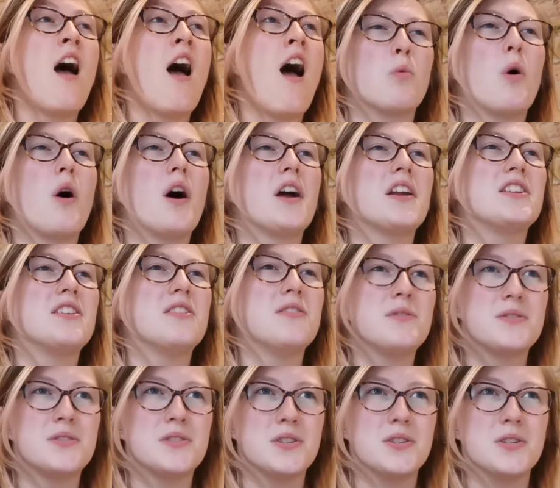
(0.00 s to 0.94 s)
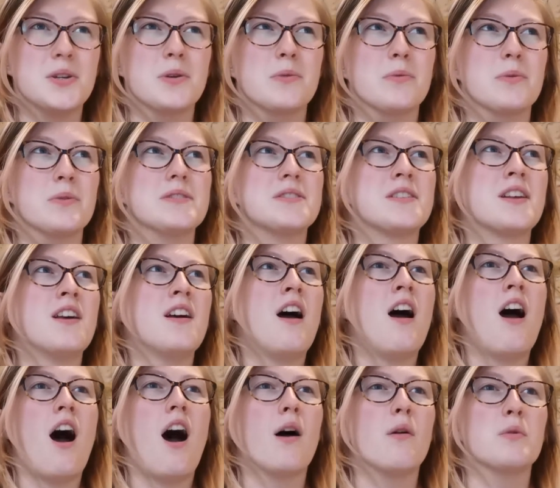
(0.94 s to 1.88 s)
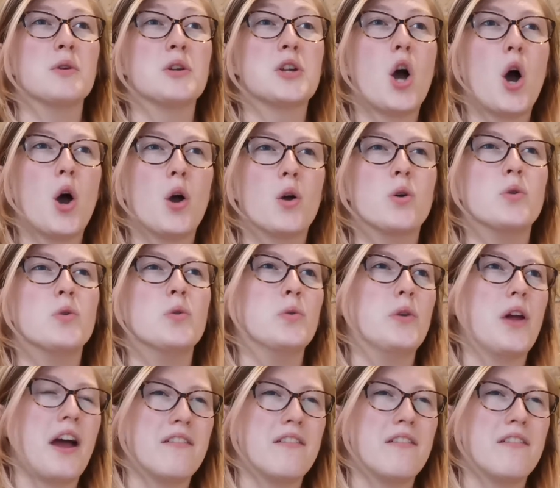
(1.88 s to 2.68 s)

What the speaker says: What I used to do was I would code